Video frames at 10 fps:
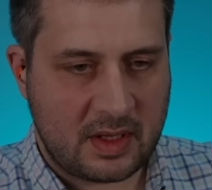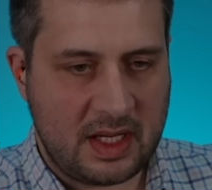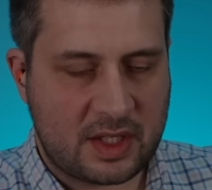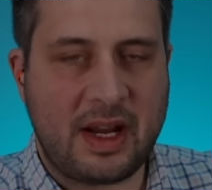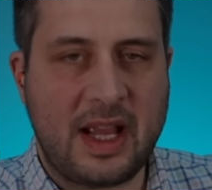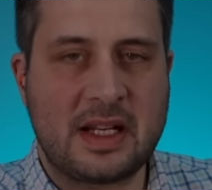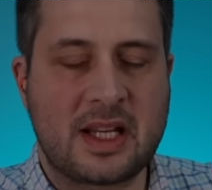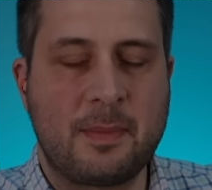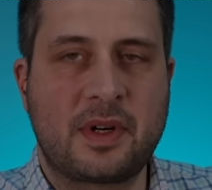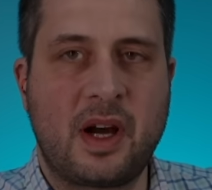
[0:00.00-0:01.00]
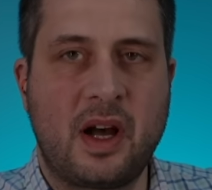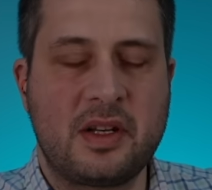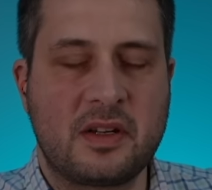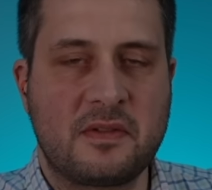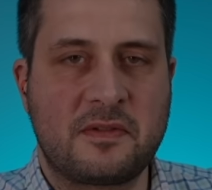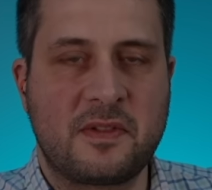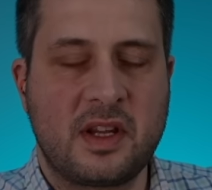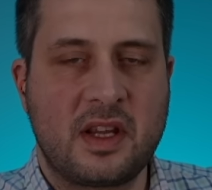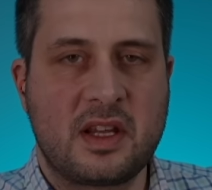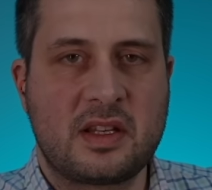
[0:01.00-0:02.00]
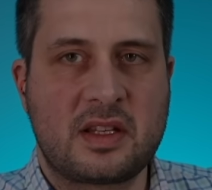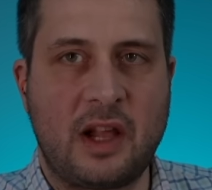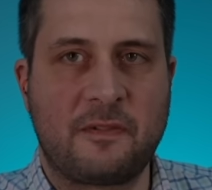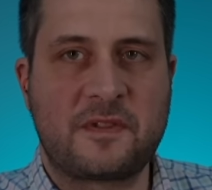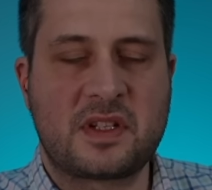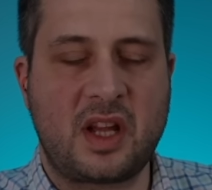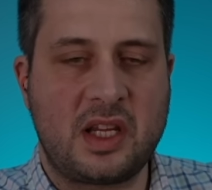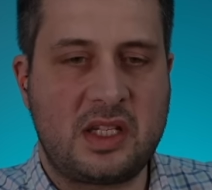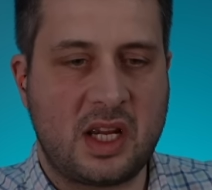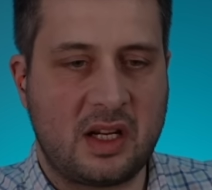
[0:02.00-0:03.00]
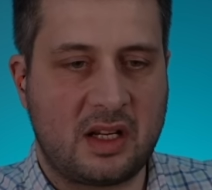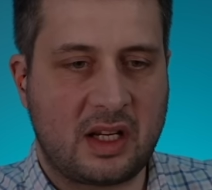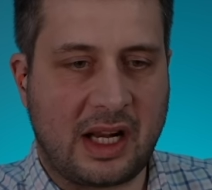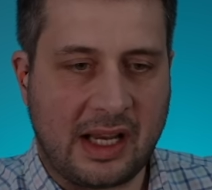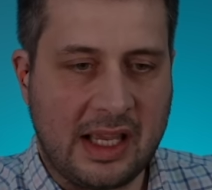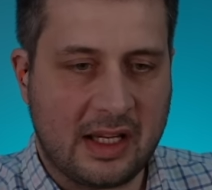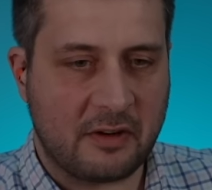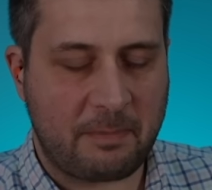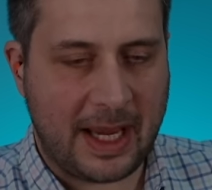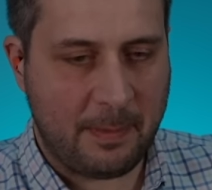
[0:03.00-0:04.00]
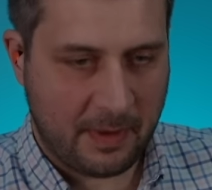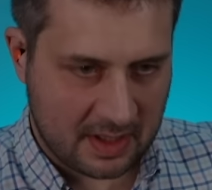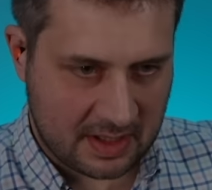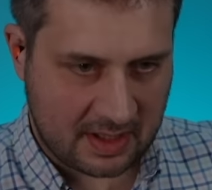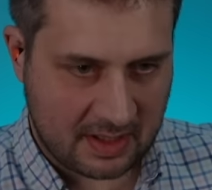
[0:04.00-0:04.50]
he's created some kind of self-citing clique of papers.